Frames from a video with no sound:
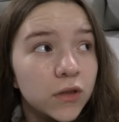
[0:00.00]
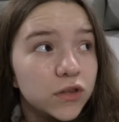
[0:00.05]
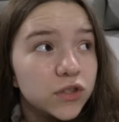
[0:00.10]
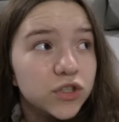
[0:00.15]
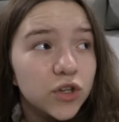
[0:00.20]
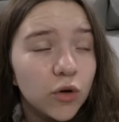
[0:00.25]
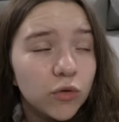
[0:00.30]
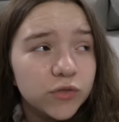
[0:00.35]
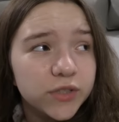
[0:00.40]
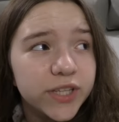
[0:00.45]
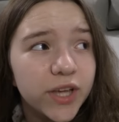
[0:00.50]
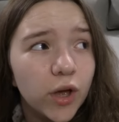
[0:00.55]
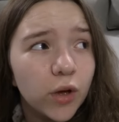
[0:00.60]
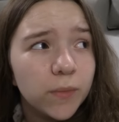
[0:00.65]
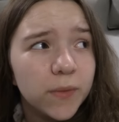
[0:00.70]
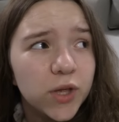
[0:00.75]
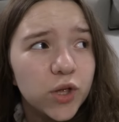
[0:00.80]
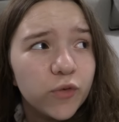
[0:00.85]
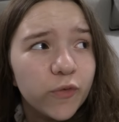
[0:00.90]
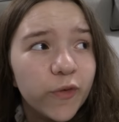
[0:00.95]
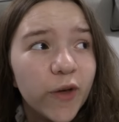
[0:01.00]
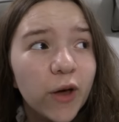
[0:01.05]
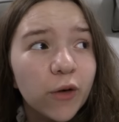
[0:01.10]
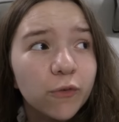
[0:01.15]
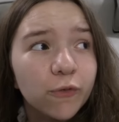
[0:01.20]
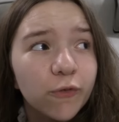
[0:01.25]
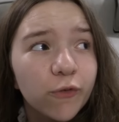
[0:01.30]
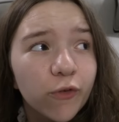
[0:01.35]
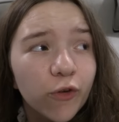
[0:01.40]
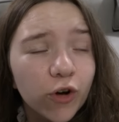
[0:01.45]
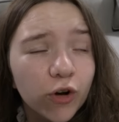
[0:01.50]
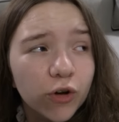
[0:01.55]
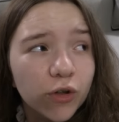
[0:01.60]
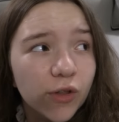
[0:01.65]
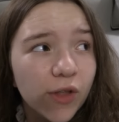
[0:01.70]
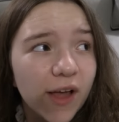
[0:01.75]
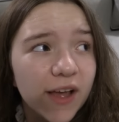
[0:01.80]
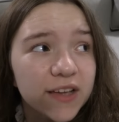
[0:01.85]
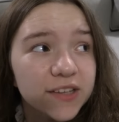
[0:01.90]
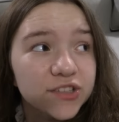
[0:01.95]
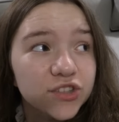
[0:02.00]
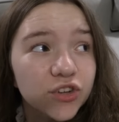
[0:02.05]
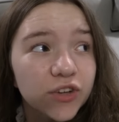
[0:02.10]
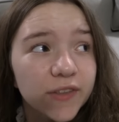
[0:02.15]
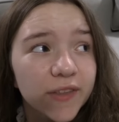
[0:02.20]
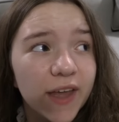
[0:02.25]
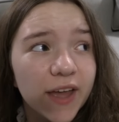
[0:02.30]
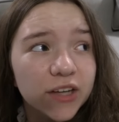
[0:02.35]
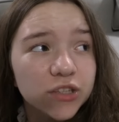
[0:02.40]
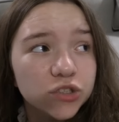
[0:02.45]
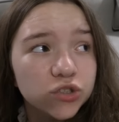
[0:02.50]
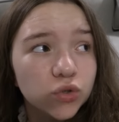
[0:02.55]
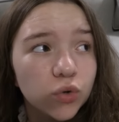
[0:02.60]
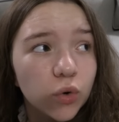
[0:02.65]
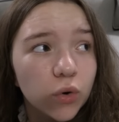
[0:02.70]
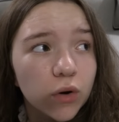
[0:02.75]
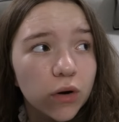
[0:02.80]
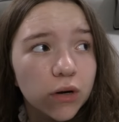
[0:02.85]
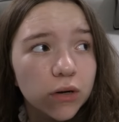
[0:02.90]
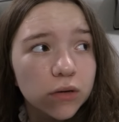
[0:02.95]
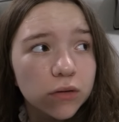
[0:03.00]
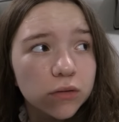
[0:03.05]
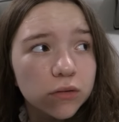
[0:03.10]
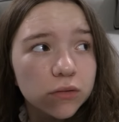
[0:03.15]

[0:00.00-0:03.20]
Don't tell me you found fertilizer in that drawer.